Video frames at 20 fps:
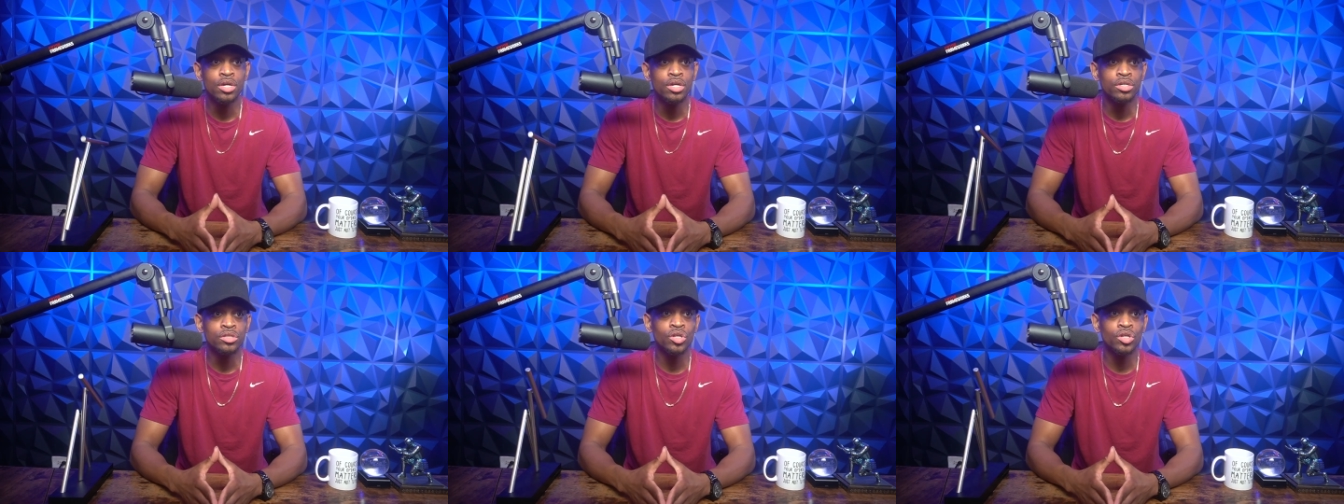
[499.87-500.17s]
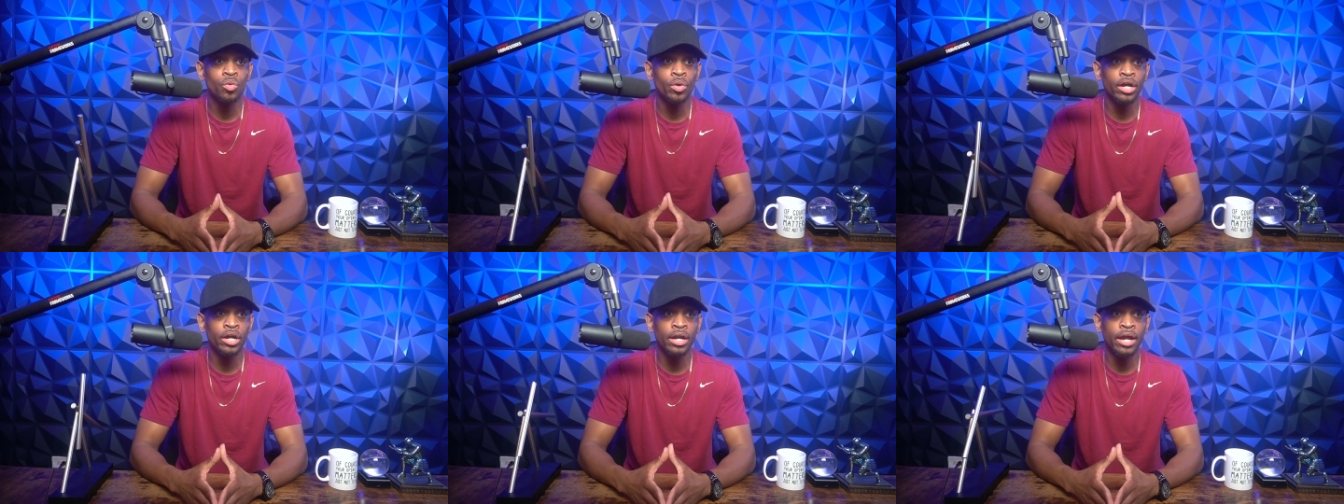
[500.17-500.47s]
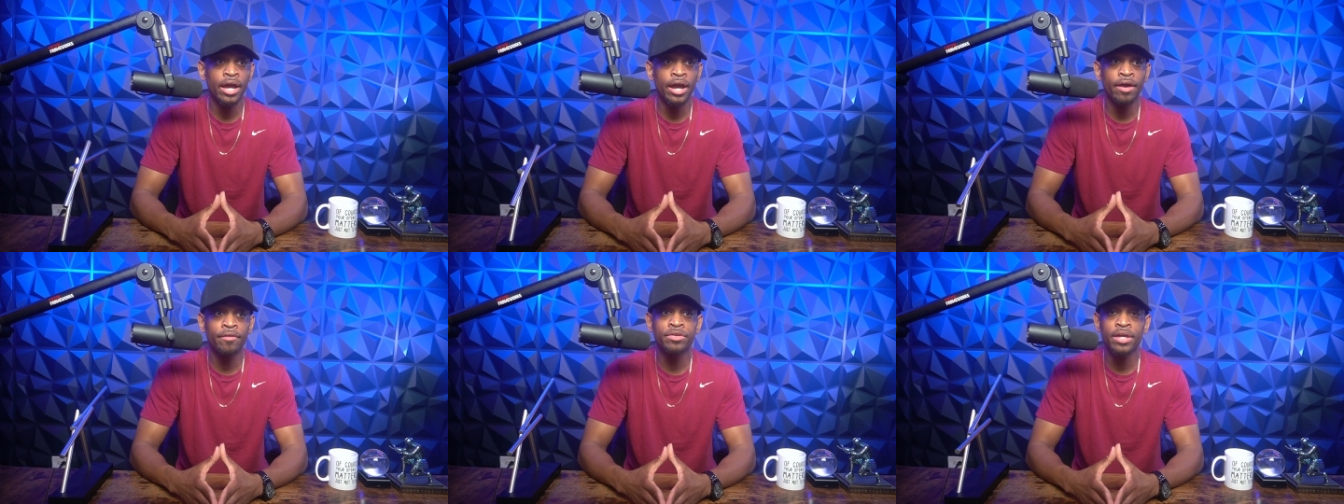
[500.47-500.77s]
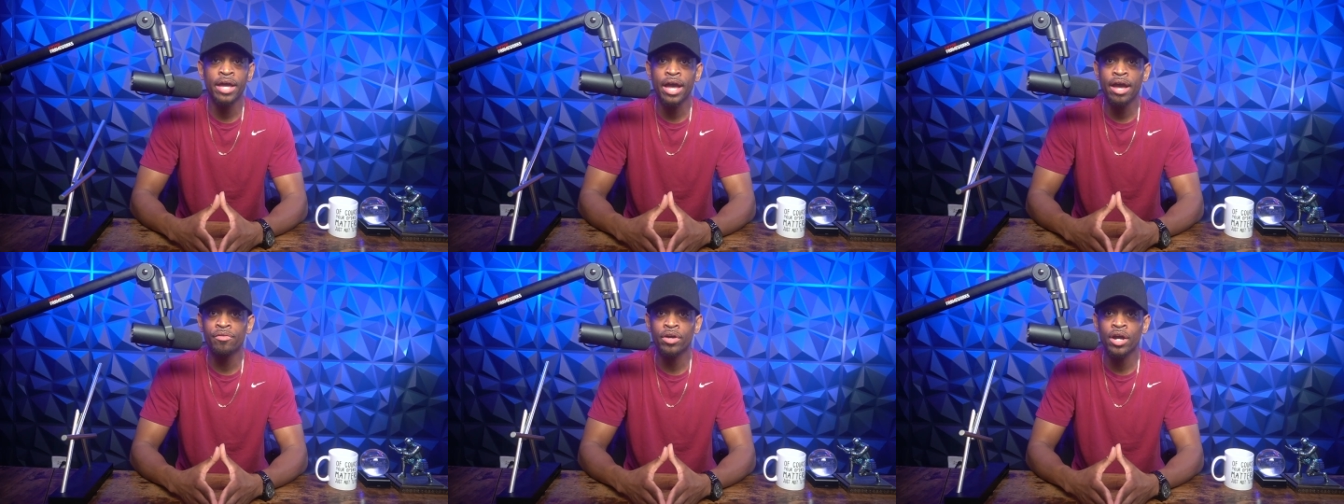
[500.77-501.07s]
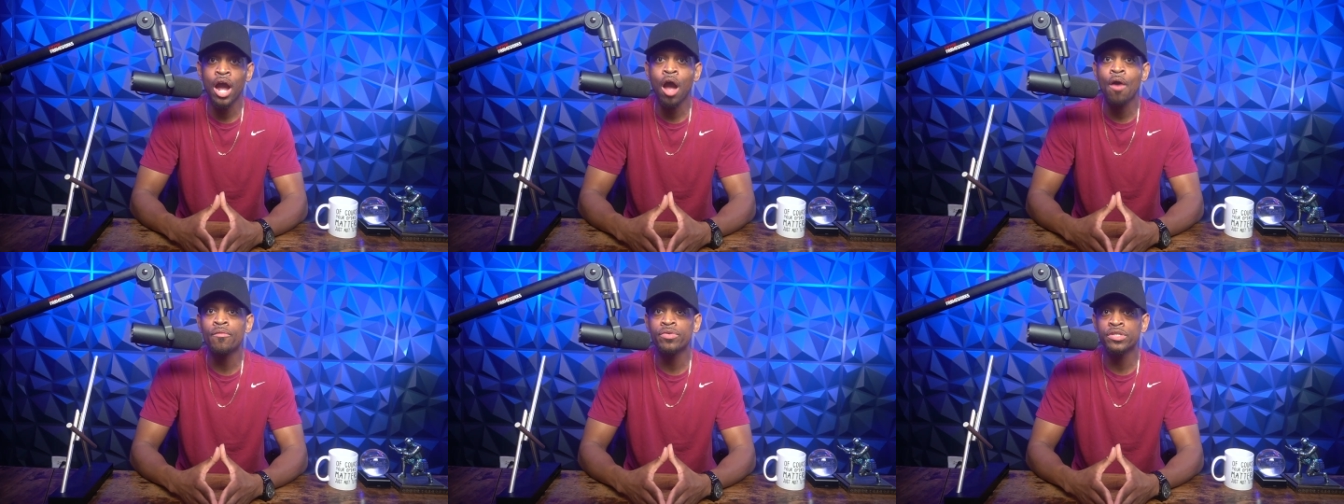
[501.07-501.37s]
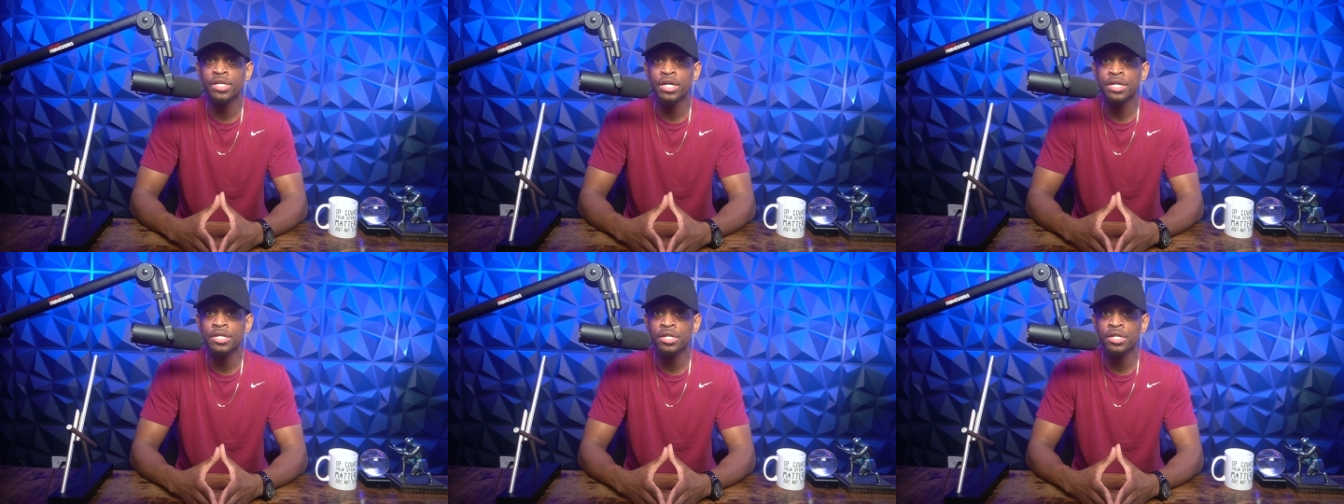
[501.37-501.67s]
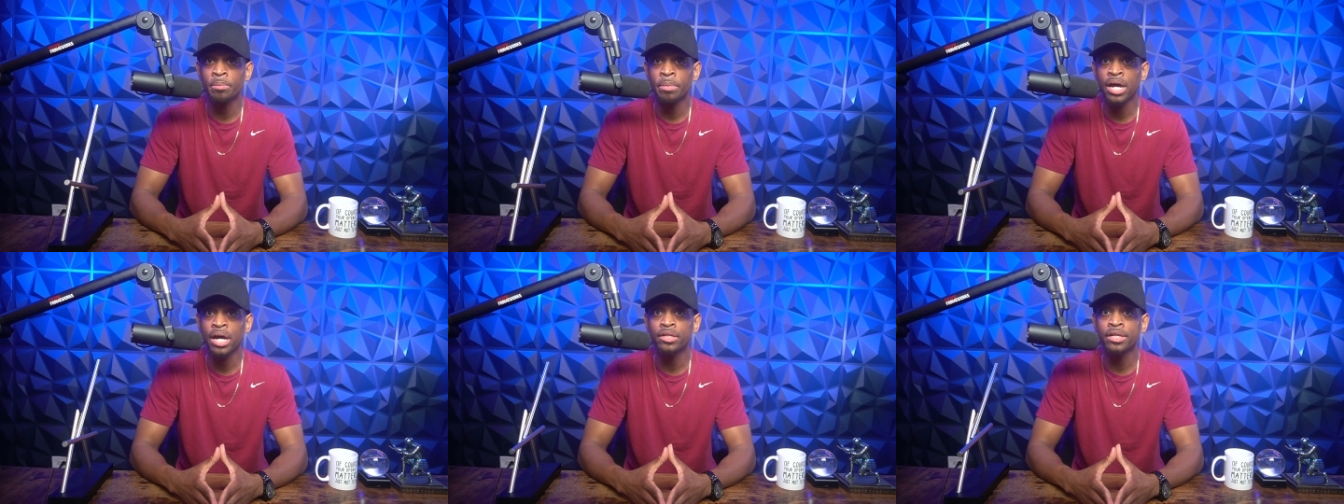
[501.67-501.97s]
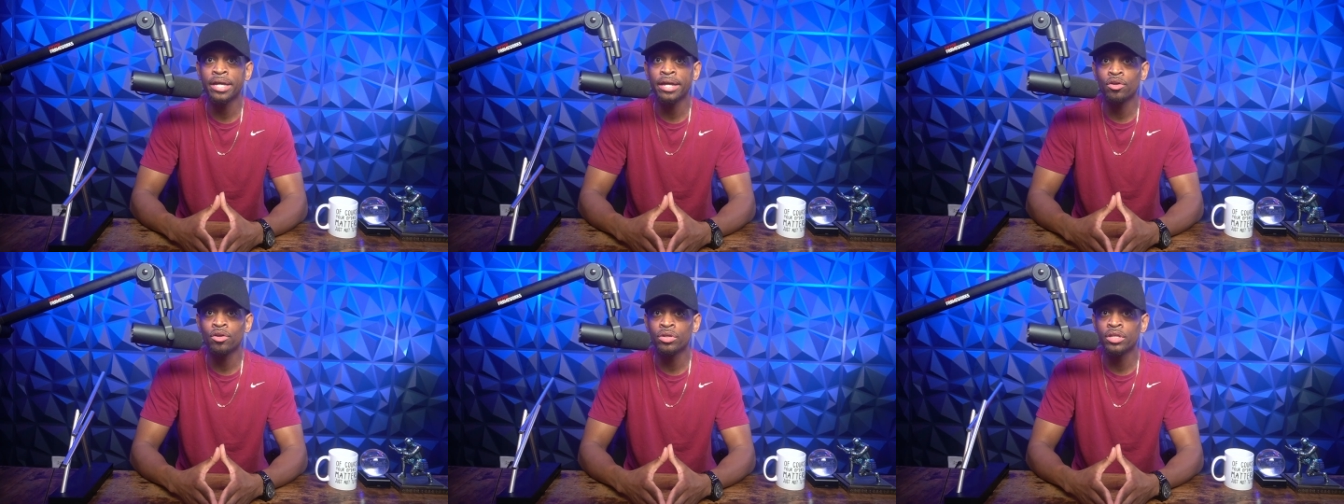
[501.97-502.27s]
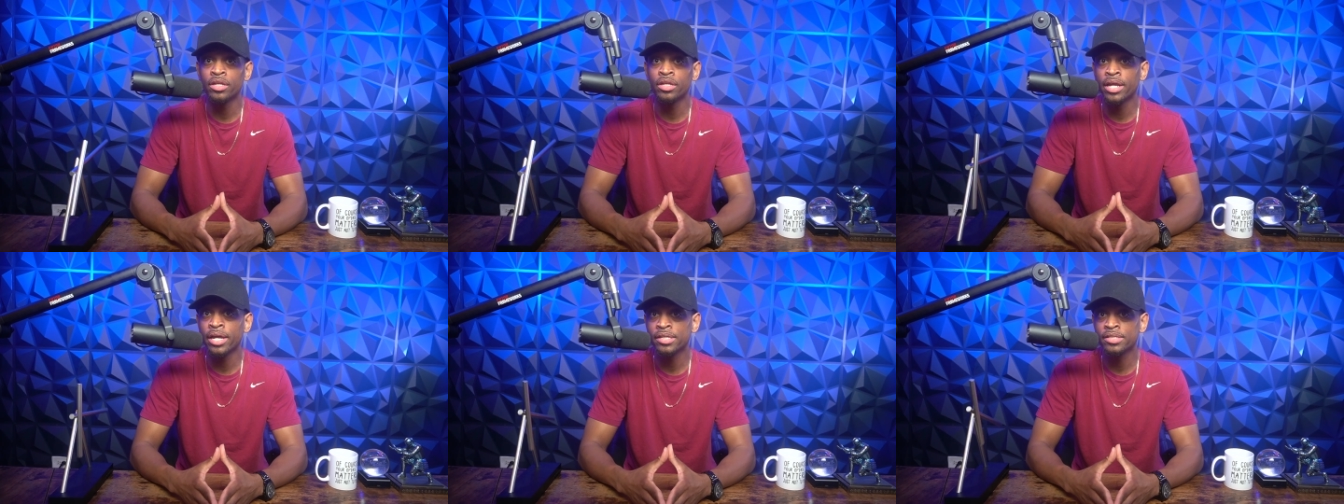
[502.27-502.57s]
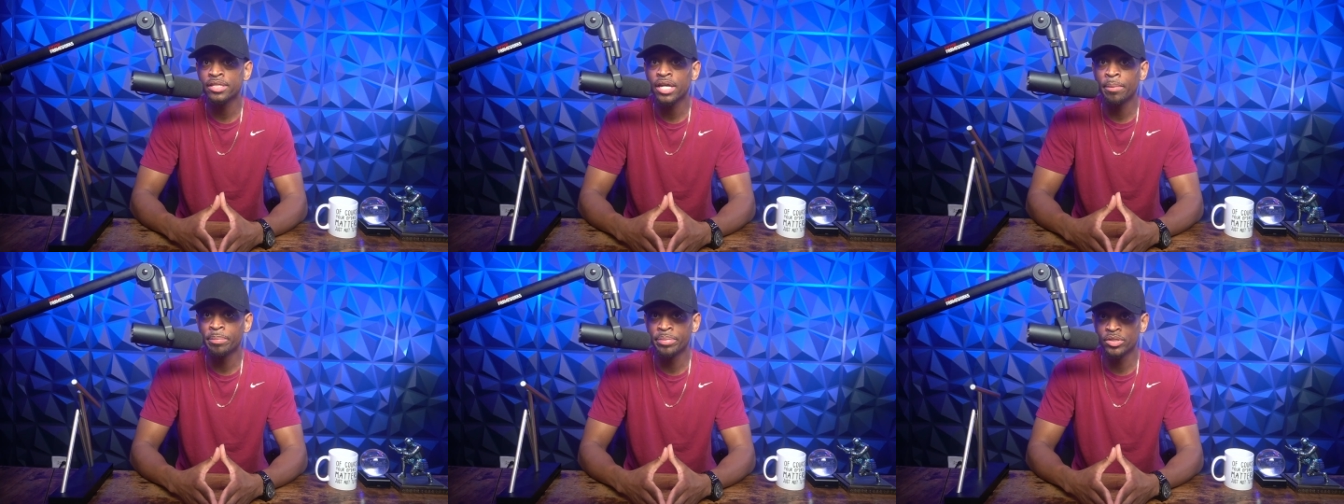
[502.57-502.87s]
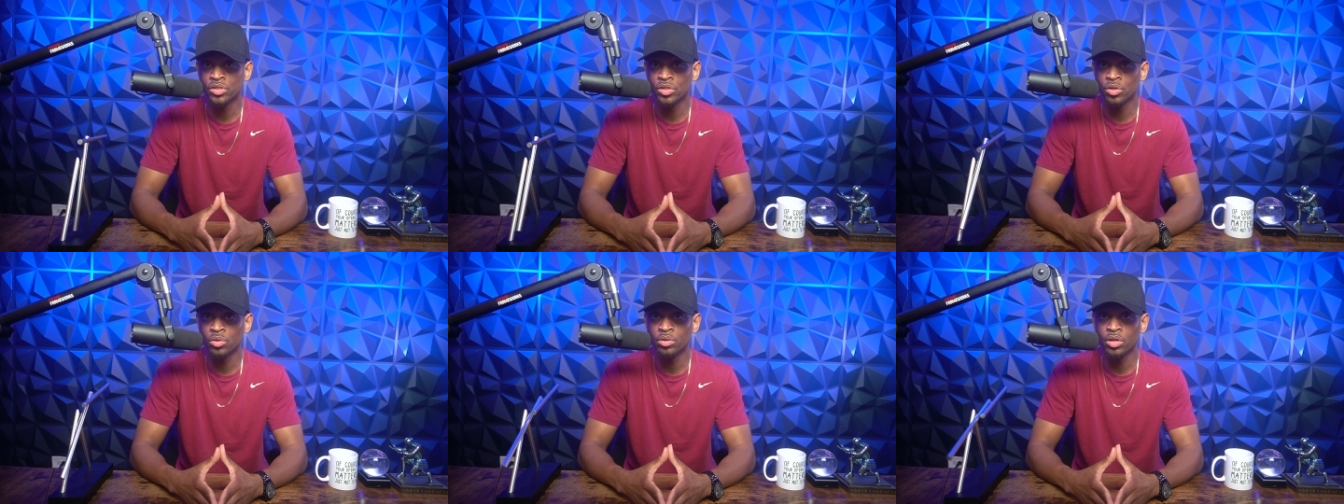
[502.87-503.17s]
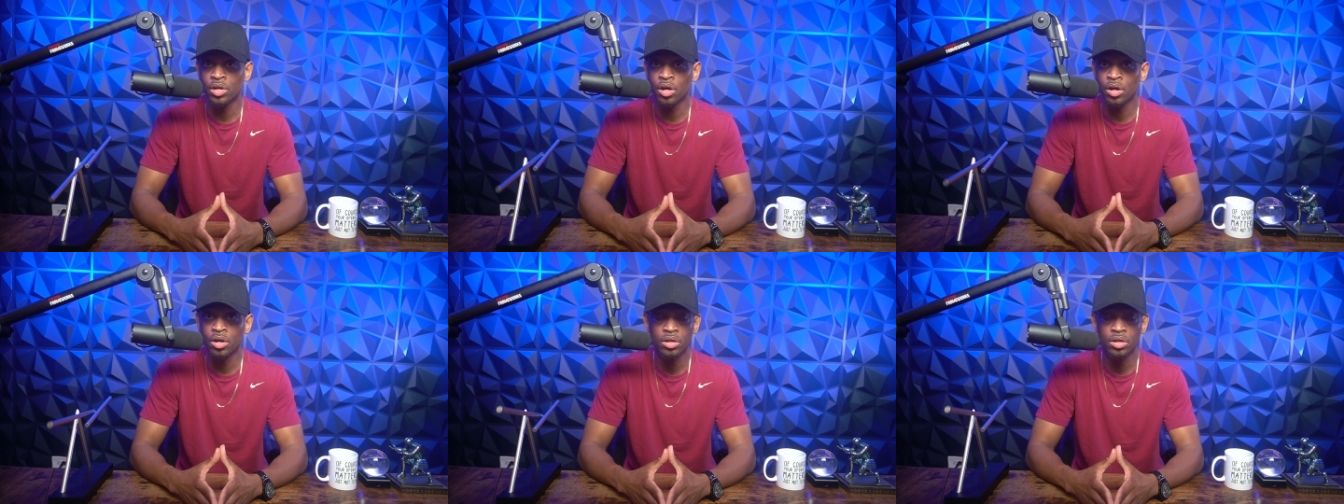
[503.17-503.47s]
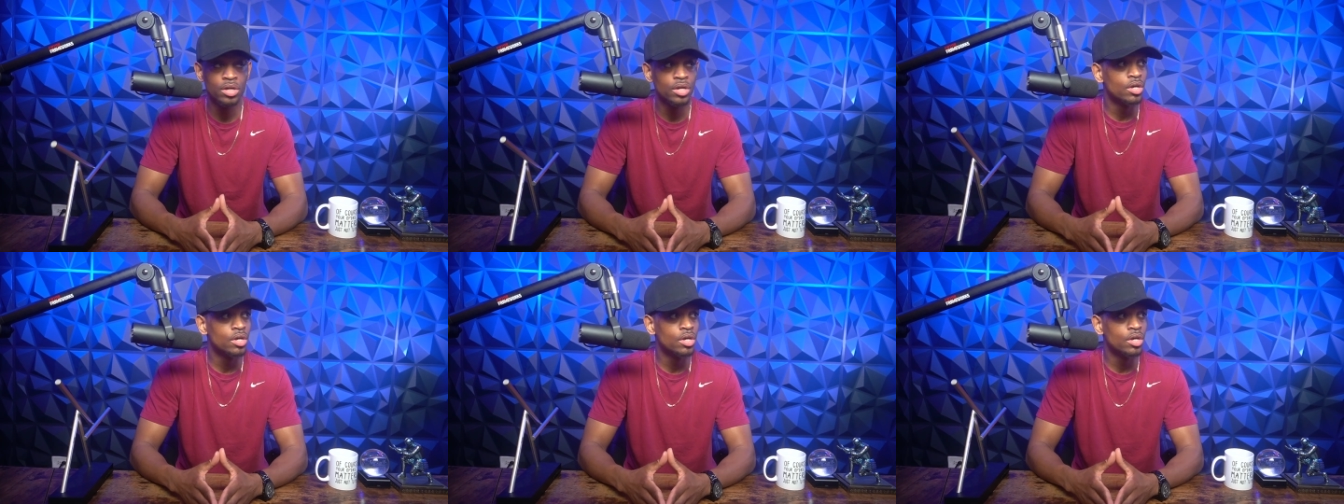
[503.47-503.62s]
So we're going to have a conversation about that on the next episode, y'all.